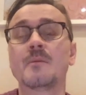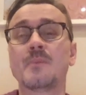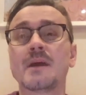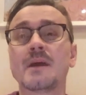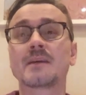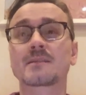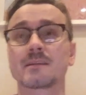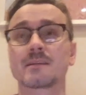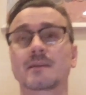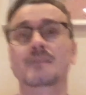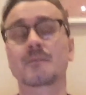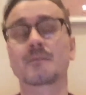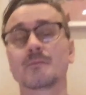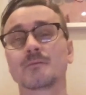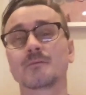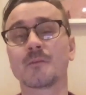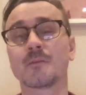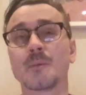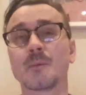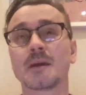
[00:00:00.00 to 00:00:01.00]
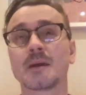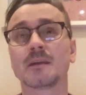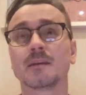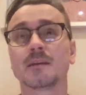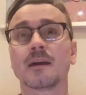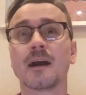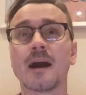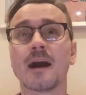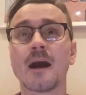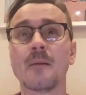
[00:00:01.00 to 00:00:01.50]
basic for
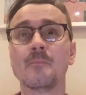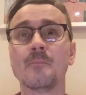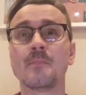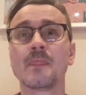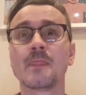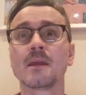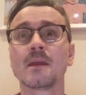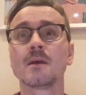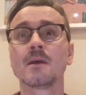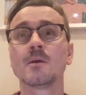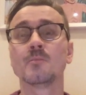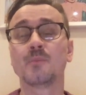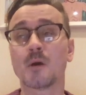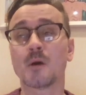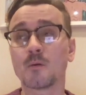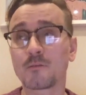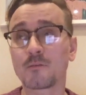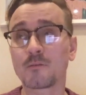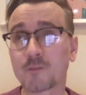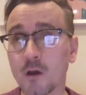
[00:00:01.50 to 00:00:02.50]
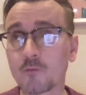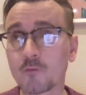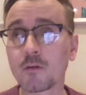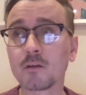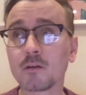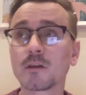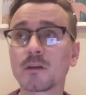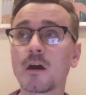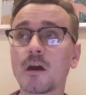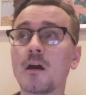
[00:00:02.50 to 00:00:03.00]
me. But we've got
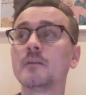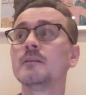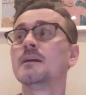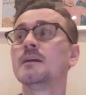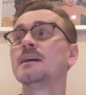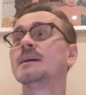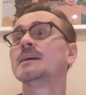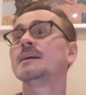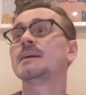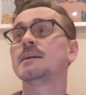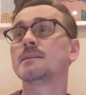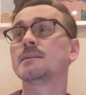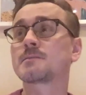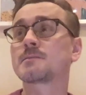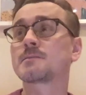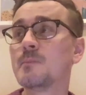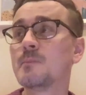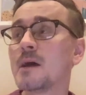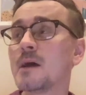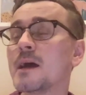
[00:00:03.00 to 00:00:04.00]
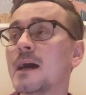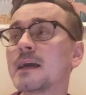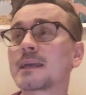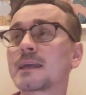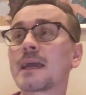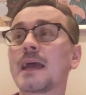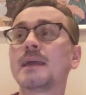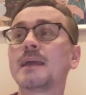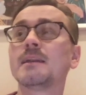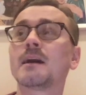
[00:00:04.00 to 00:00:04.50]
Rondon.
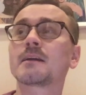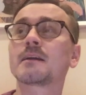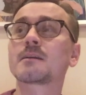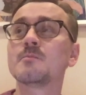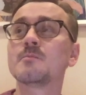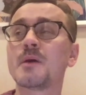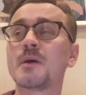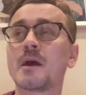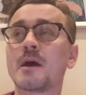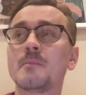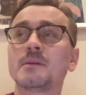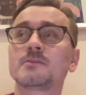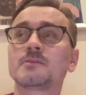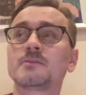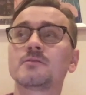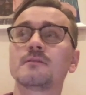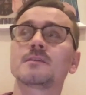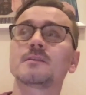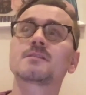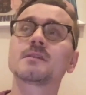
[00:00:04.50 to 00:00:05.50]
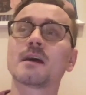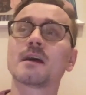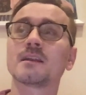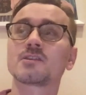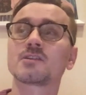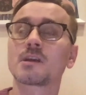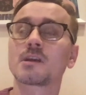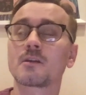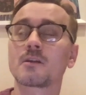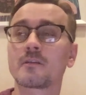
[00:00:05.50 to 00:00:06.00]
I compare Mitrovic to
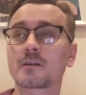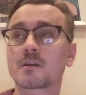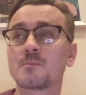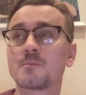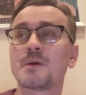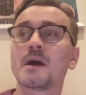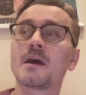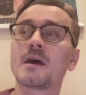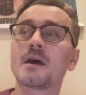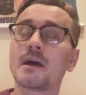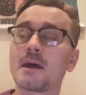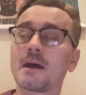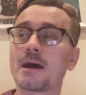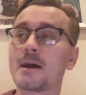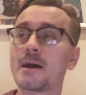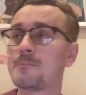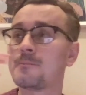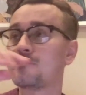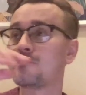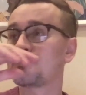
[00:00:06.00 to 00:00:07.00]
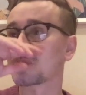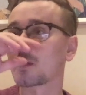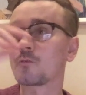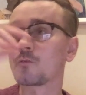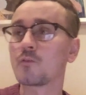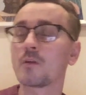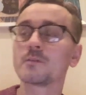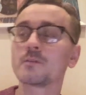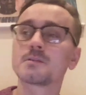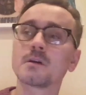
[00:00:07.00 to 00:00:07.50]
Alan Shearer. I compare
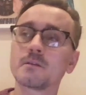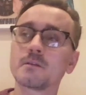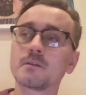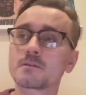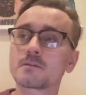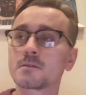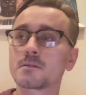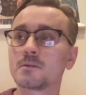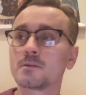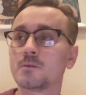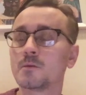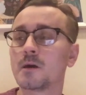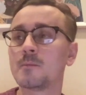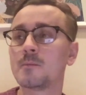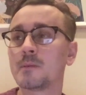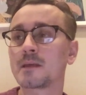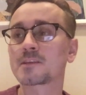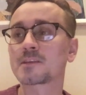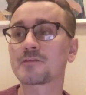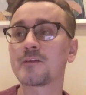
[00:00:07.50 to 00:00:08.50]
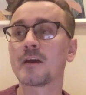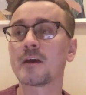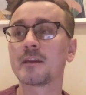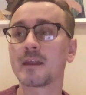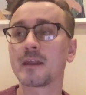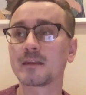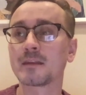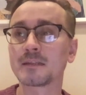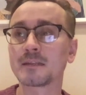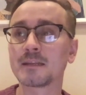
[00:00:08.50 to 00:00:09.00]
Rondon to Les
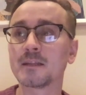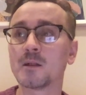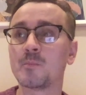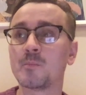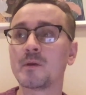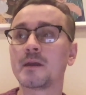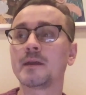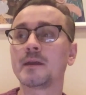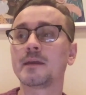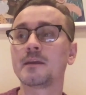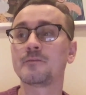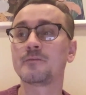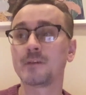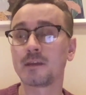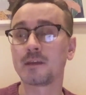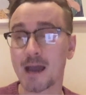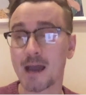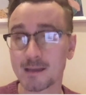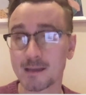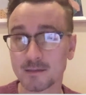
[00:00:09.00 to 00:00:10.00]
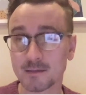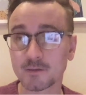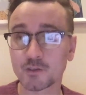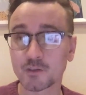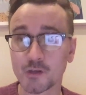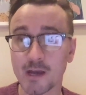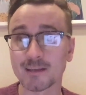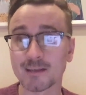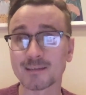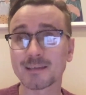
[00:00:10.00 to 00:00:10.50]
Ferdinand a little bit. If he has a
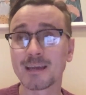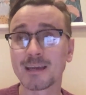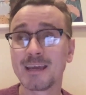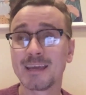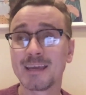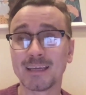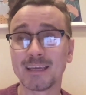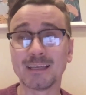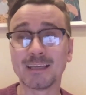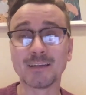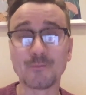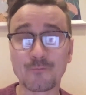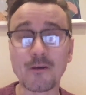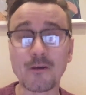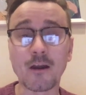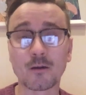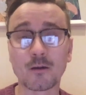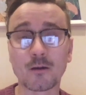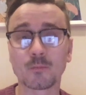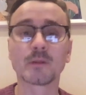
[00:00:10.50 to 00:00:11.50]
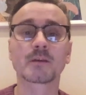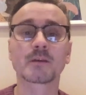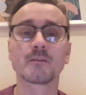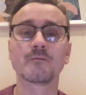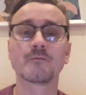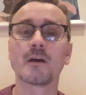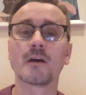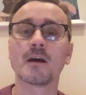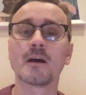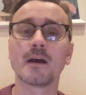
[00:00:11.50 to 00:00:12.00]
chance, he'll invariably
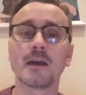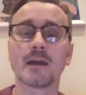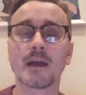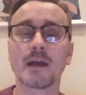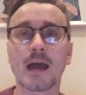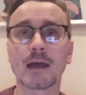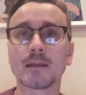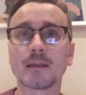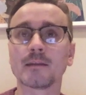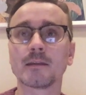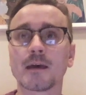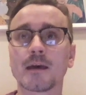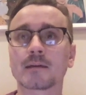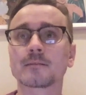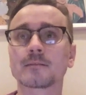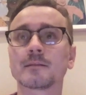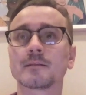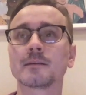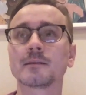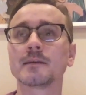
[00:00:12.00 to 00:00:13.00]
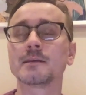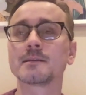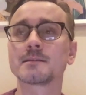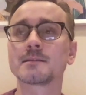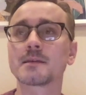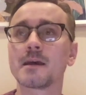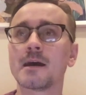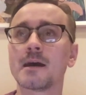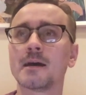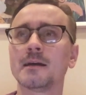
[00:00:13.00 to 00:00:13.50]
convert it, and I think he's
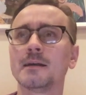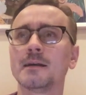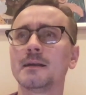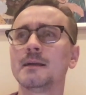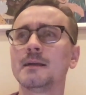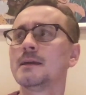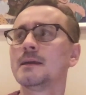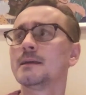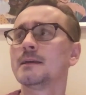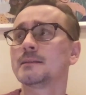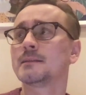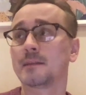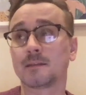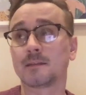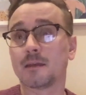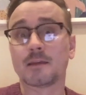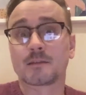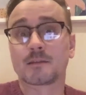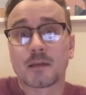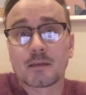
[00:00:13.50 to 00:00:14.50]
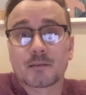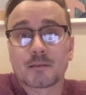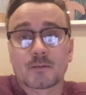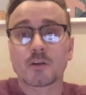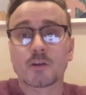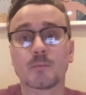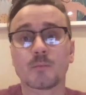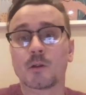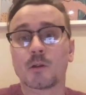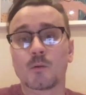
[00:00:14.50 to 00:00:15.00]

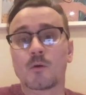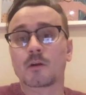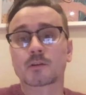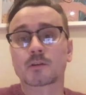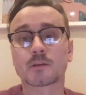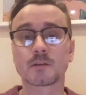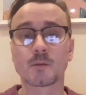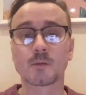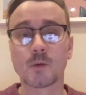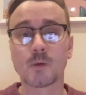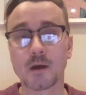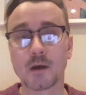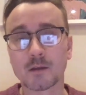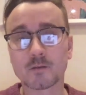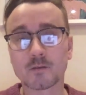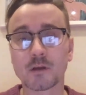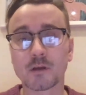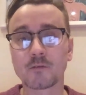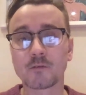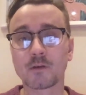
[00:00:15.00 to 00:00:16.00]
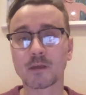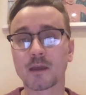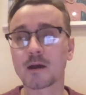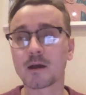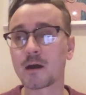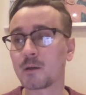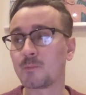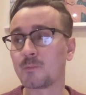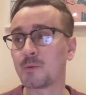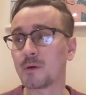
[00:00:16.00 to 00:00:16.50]
enjoyable to watch because he works really, really
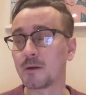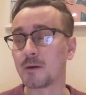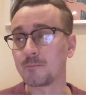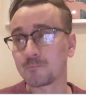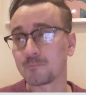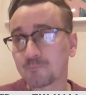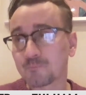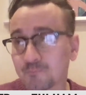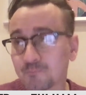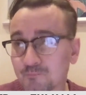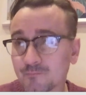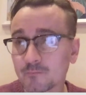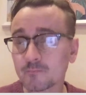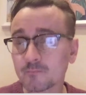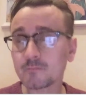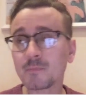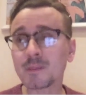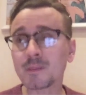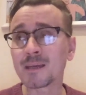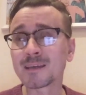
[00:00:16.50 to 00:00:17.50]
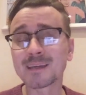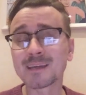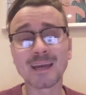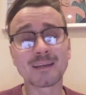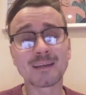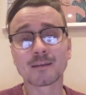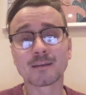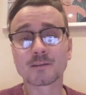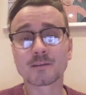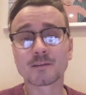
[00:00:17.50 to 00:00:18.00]
hard. But
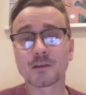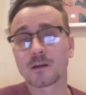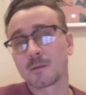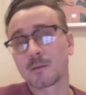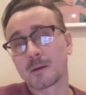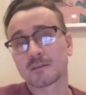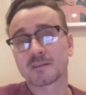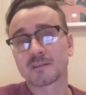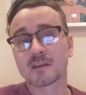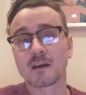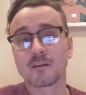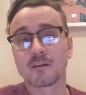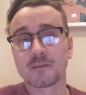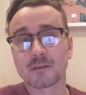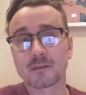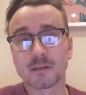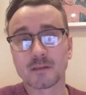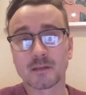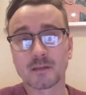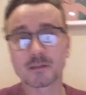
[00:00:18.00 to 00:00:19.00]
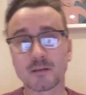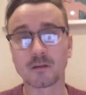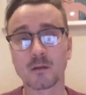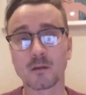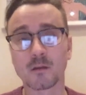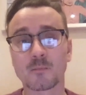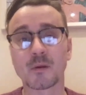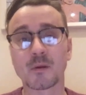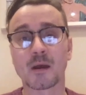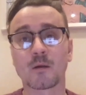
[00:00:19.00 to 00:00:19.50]
again, it's all about service, and it's
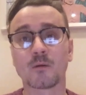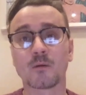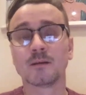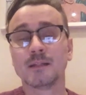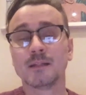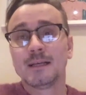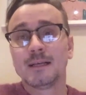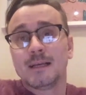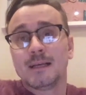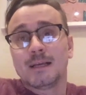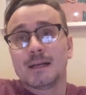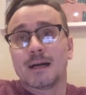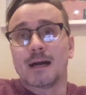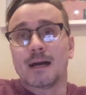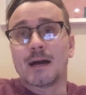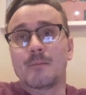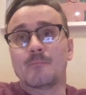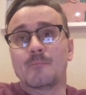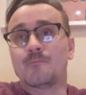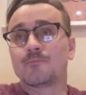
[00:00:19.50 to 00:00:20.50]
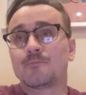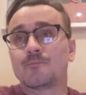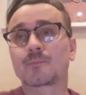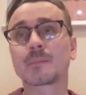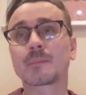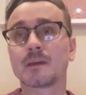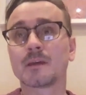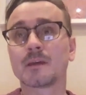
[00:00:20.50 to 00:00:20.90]
all about him,